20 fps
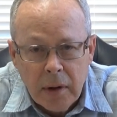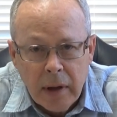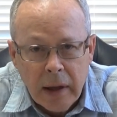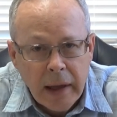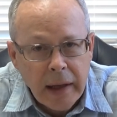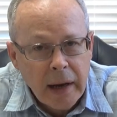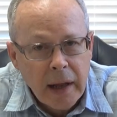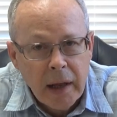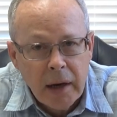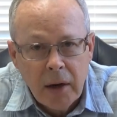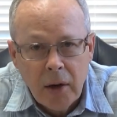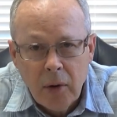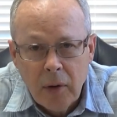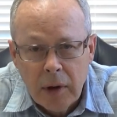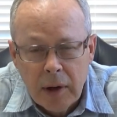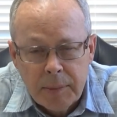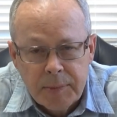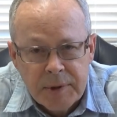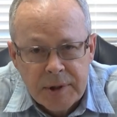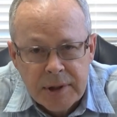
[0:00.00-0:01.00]
and I know
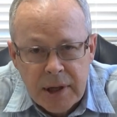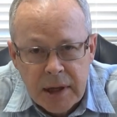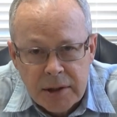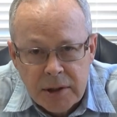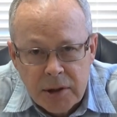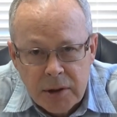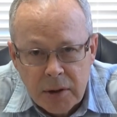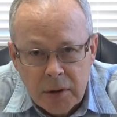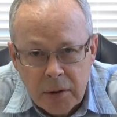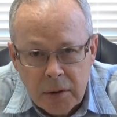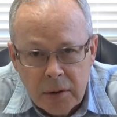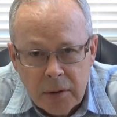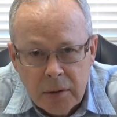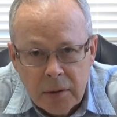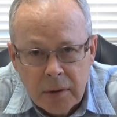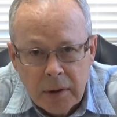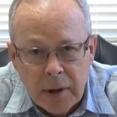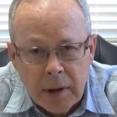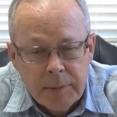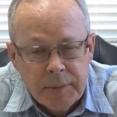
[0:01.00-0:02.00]
it upsets
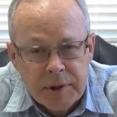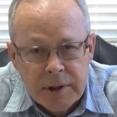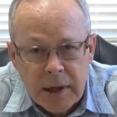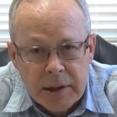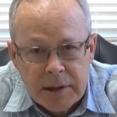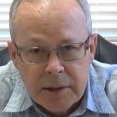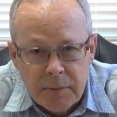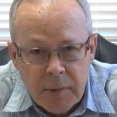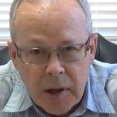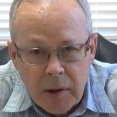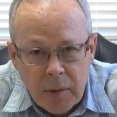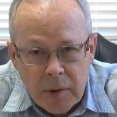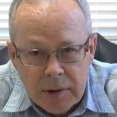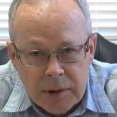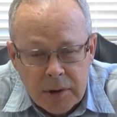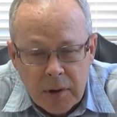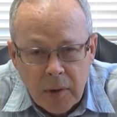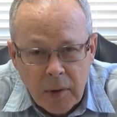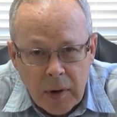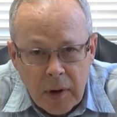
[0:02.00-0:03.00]
you and upsets me
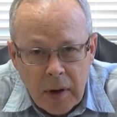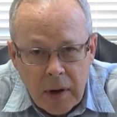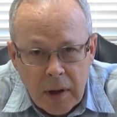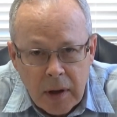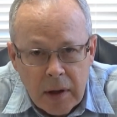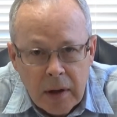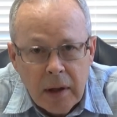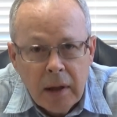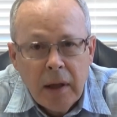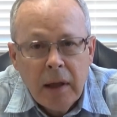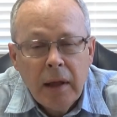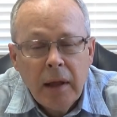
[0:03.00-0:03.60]
what's going on,